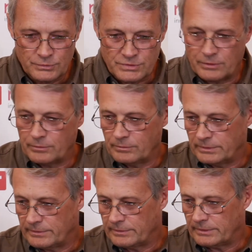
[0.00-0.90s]
So
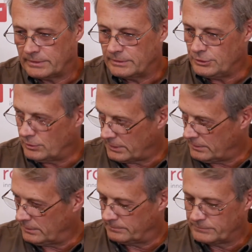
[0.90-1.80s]
you
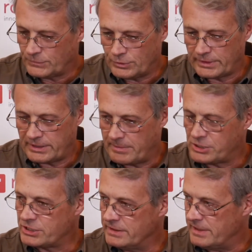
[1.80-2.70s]
already
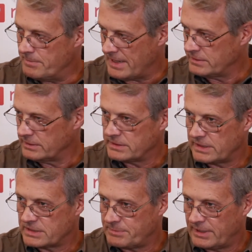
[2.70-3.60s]
mentioned the maintenance
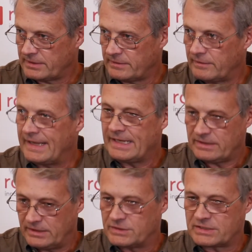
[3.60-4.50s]
aspect.
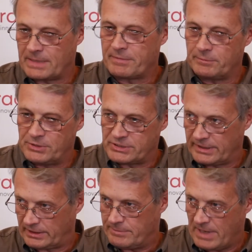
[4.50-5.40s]
That is something which
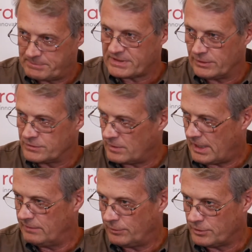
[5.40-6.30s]
directly maps onto
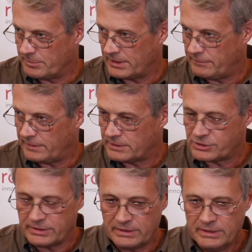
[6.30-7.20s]
high volume
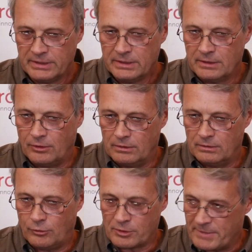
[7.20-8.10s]
manufacturing.
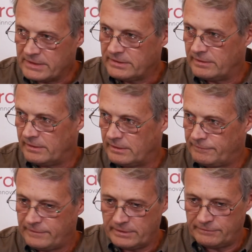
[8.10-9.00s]
Augmenting the
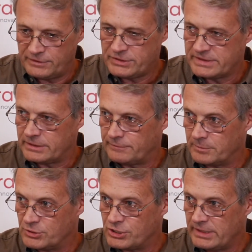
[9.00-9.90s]
efficiency of
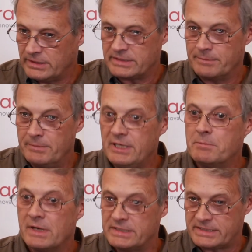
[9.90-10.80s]
the machines and
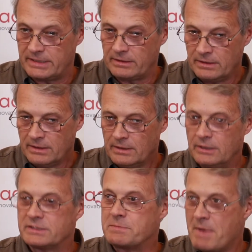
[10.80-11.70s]
minimizing
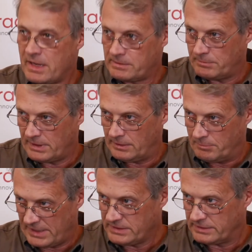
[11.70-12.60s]
a smart
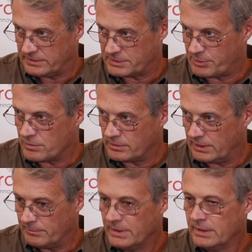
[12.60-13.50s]
maintenance
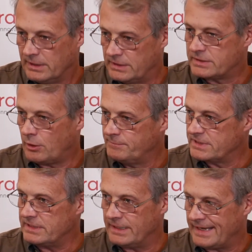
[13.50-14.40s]
program is
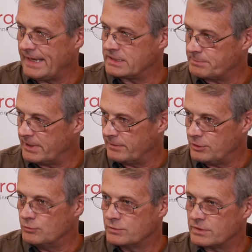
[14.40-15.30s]
obviously enhanced by the
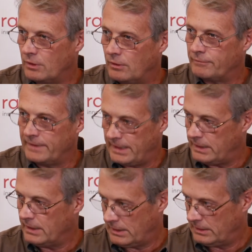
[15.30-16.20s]
use of
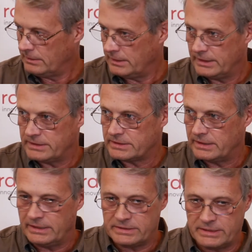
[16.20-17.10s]
AR
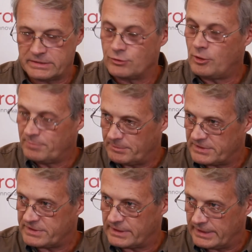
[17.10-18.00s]
as a
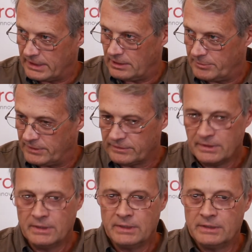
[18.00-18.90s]
complementary element.
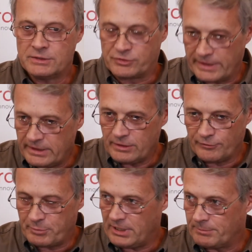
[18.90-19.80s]
Training
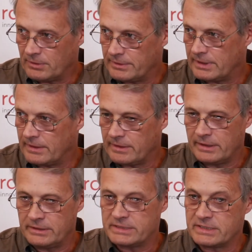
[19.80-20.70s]
of people, on the other
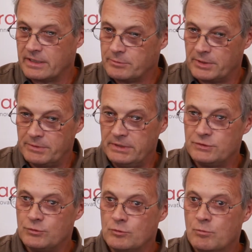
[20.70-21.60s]
hand, is another one we
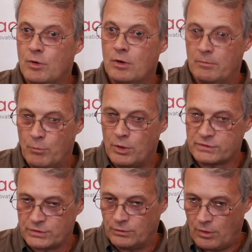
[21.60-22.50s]
need to do more
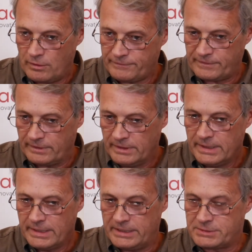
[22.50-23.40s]
so often
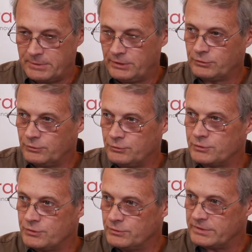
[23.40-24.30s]
as we
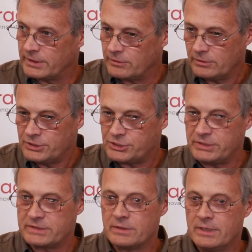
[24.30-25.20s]
introduce new
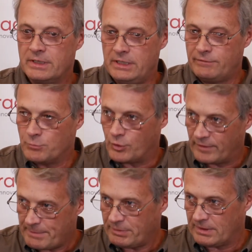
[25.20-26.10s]
technologies even more
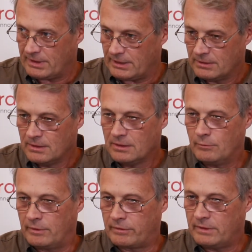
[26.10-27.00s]
rapidly.
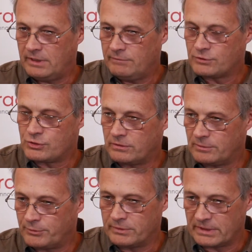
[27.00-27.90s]
With even
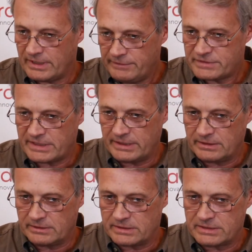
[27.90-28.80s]
shorter product life
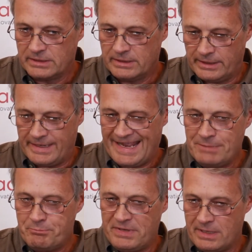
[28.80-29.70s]
cycles, an
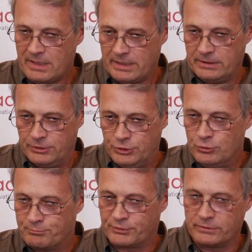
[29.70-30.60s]
NPI, a
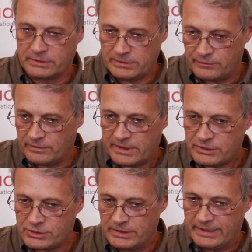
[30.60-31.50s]
new product
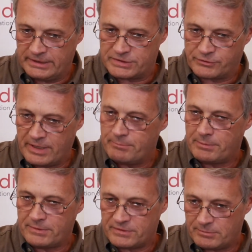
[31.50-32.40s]
introduction, and its ramp
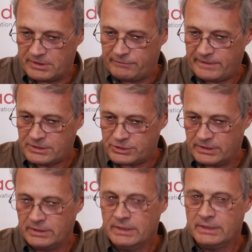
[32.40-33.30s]
up into
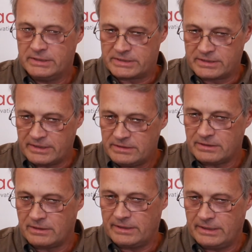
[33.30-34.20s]
manufacturing is
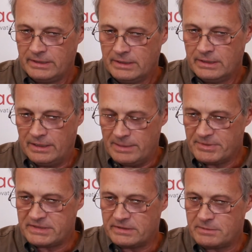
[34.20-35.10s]
critically
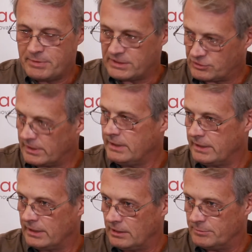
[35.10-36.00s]
limited by
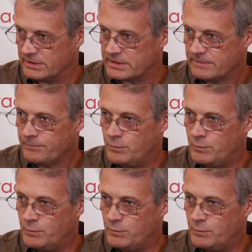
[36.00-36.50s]
training elements.